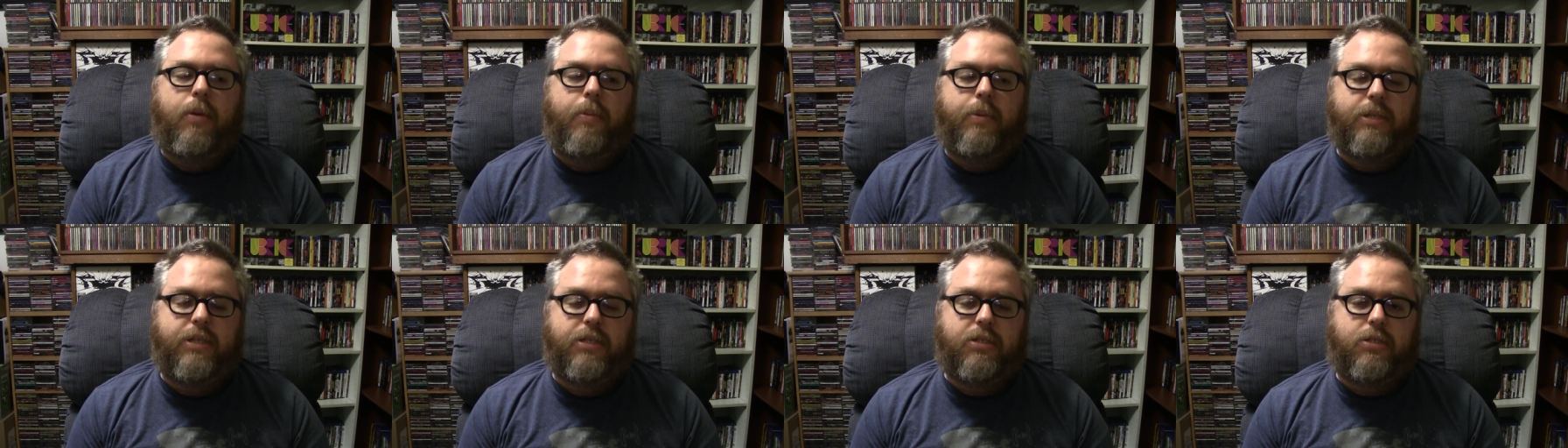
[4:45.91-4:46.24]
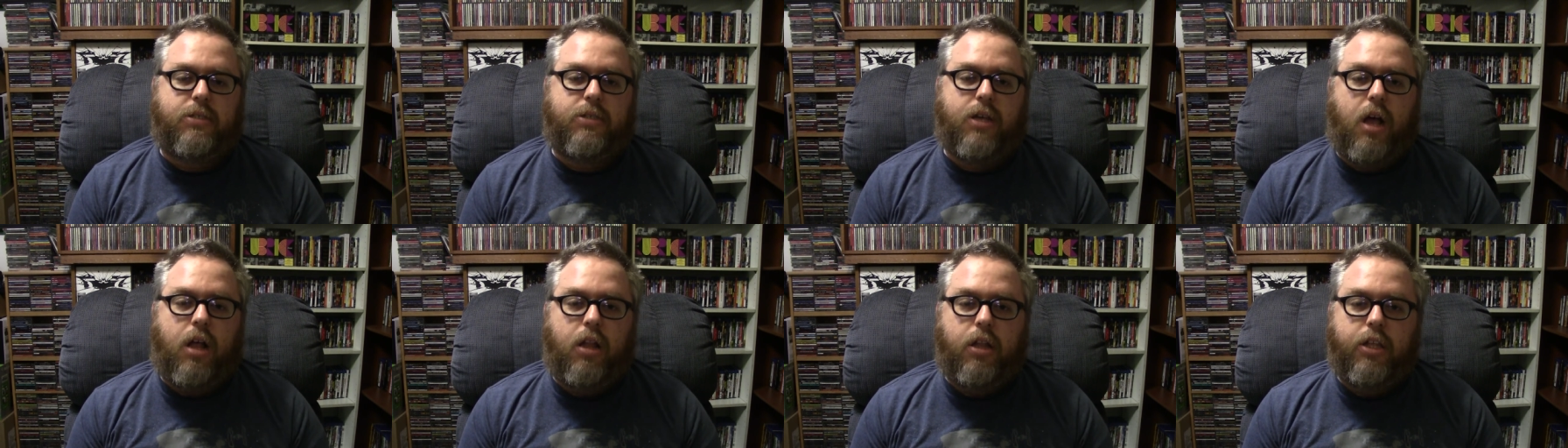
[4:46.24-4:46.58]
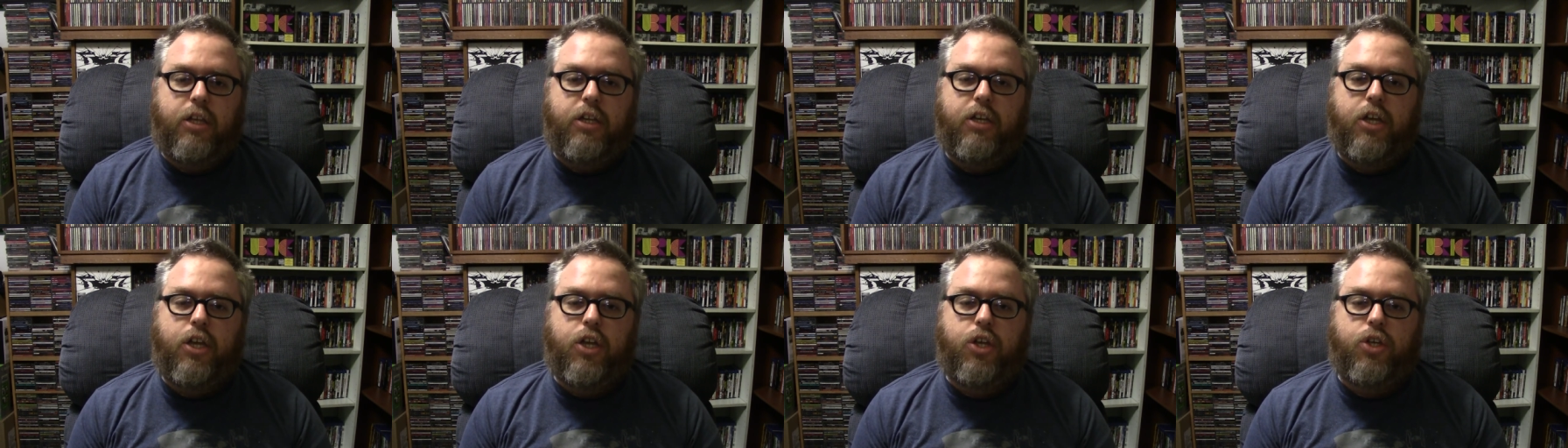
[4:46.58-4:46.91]
It's a
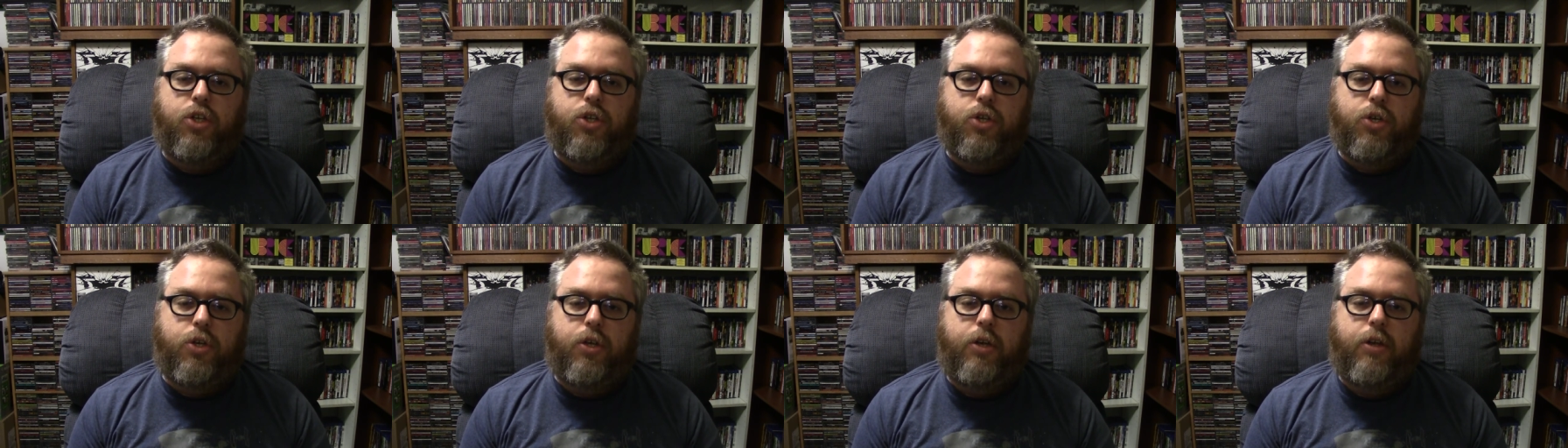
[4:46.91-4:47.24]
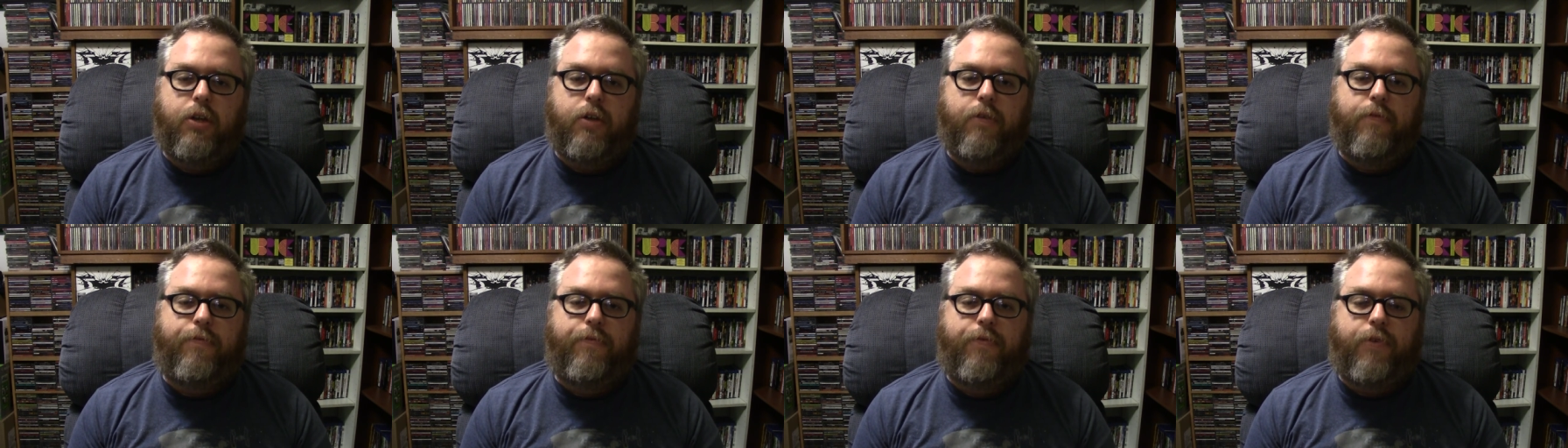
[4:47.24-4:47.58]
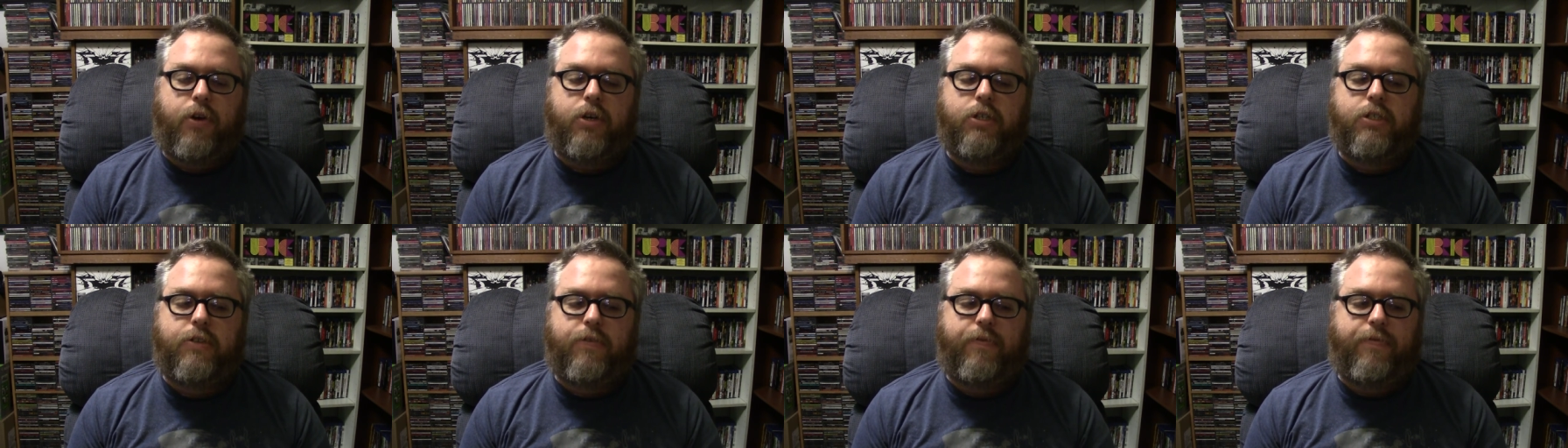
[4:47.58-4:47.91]
solid, good
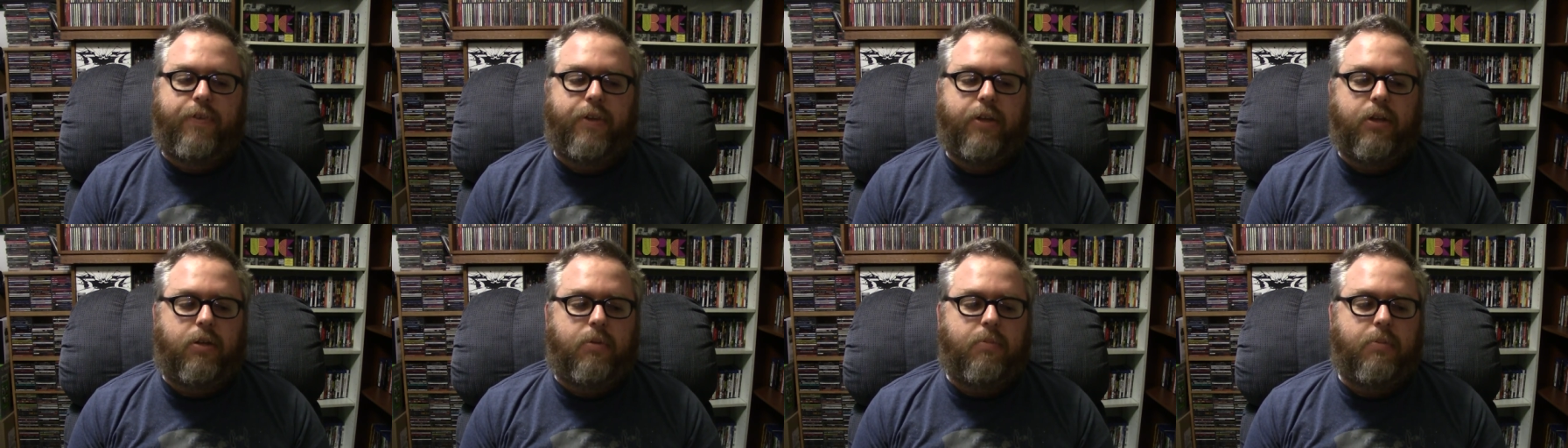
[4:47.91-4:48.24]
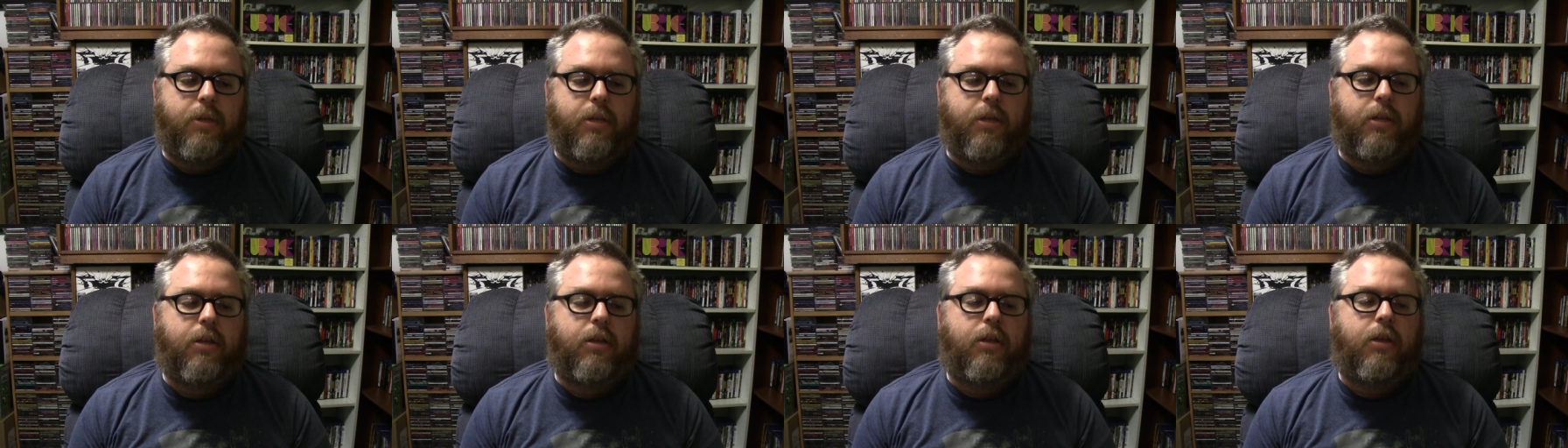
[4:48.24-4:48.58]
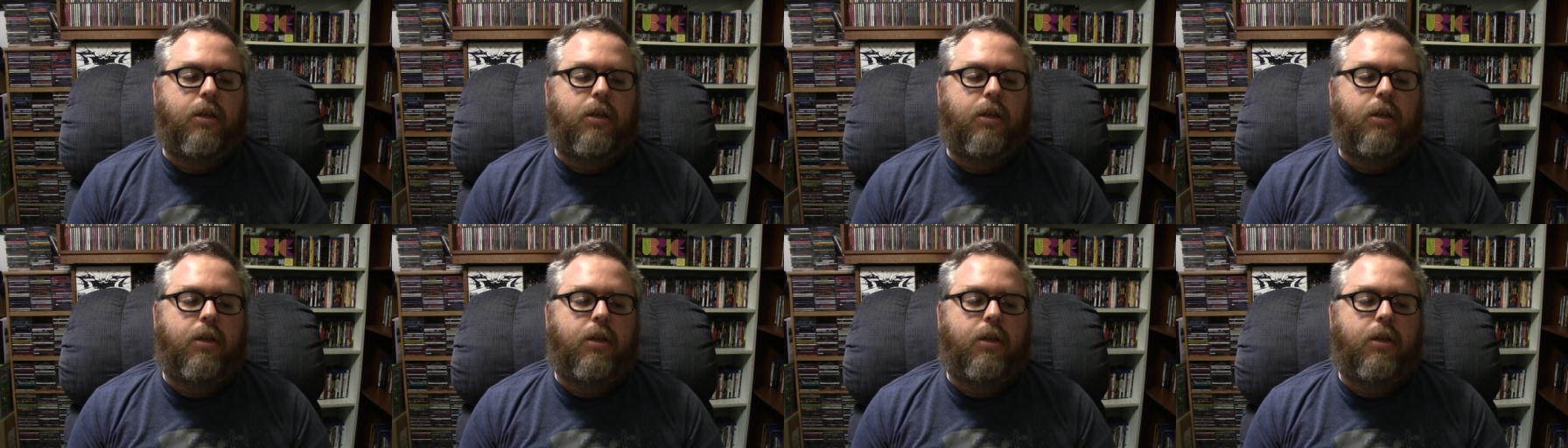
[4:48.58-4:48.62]
first film.